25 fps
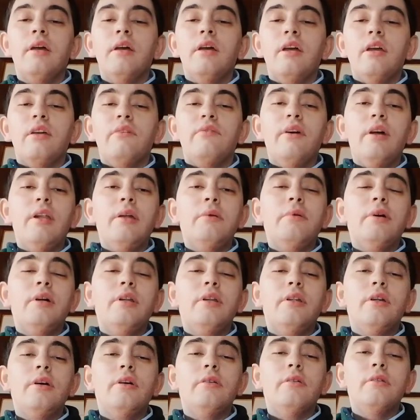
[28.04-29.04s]
If
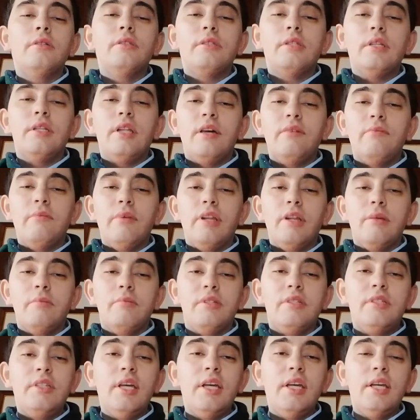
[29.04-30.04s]
anyone knows that I've made a
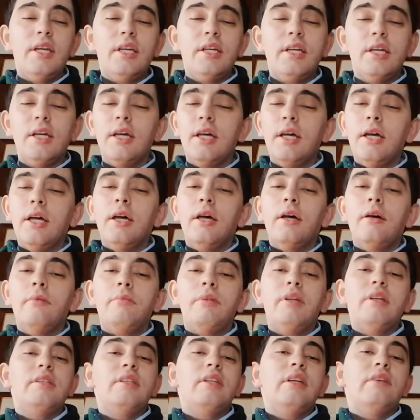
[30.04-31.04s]

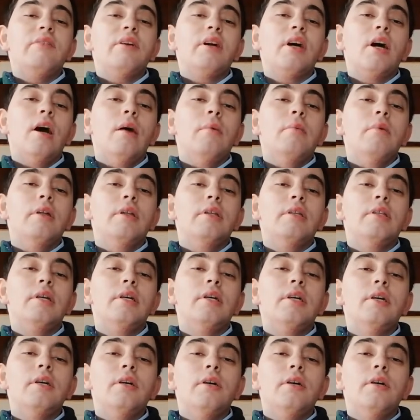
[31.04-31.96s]
mistake,Please leave a comment.